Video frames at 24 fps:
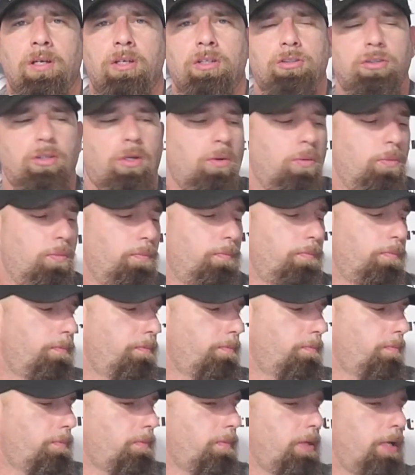So
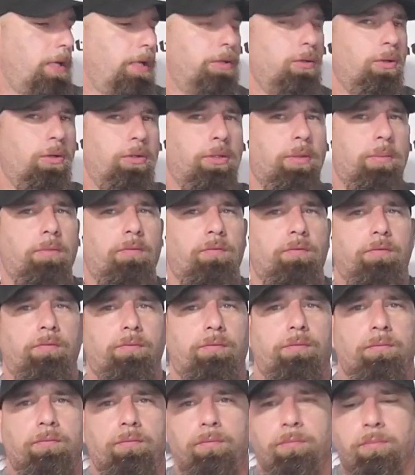I know at the
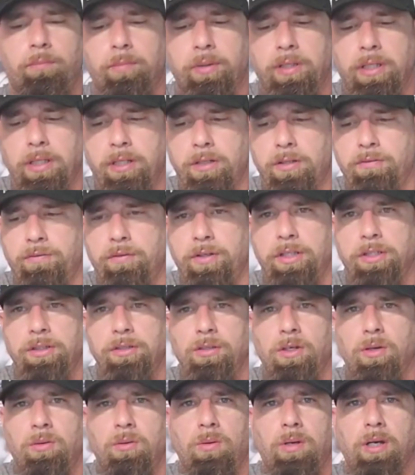beginning of the
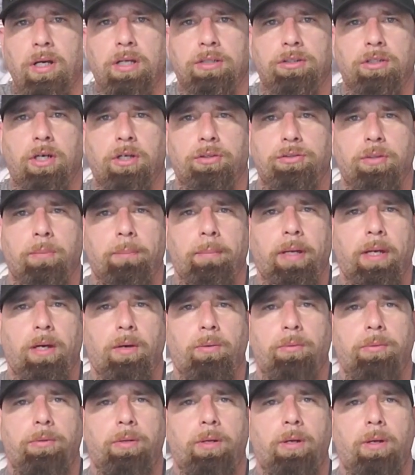video, I talked
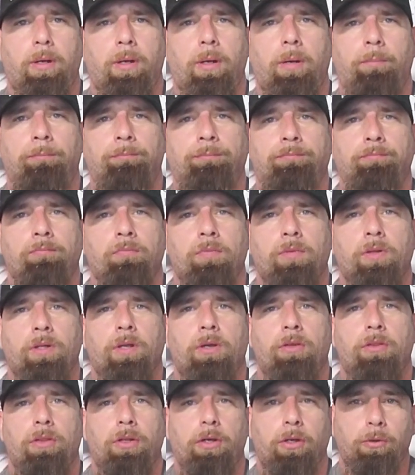about
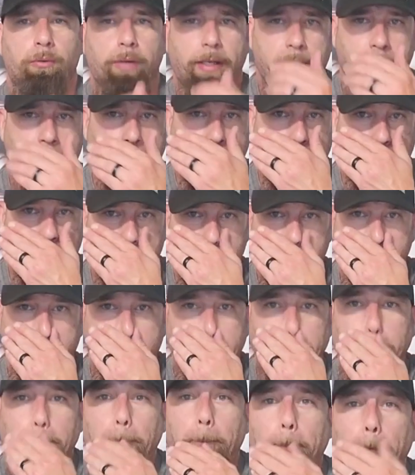the gray man theory.